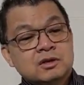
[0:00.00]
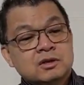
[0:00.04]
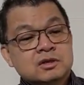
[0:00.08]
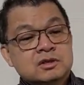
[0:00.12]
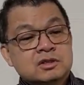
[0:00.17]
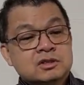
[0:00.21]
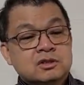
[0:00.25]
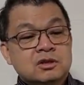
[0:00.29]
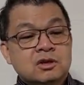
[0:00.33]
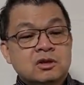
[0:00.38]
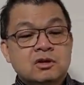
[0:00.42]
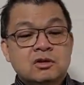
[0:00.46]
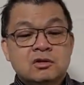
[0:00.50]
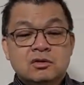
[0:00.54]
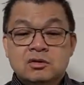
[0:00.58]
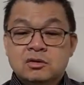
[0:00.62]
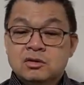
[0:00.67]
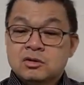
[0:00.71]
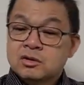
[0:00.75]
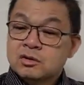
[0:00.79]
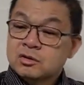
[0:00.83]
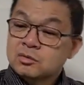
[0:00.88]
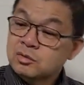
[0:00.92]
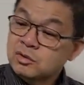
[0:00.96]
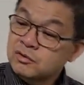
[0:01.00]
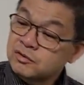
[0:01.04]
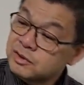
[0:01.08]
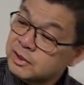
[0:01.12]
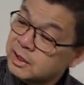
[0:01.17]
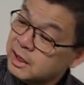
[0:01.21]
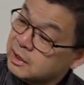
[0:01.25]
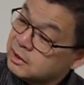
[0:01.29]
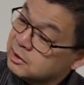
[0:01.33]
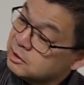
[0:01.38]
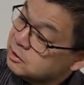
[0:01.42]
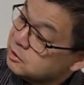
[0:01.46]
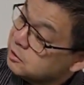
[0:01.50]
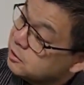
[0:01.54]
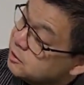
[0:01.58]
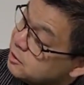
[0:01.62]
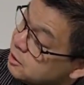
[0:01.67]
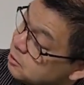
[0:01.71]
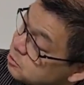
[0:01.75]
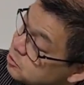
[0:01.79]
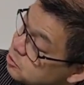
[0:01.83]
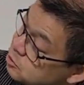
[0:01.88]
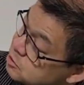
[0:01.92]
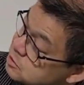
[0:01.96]
So with that, your
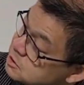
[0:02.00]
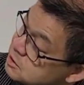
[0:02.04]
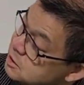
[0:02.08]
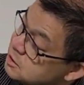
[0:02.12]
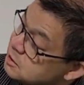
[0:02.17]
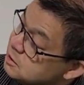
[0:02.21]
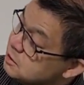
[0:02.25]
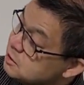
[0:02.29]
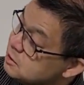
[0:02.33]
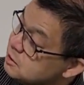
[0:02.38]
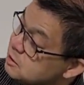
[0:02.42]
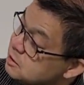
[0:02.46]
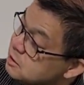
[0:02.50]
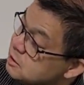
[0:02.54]
thumb goes in,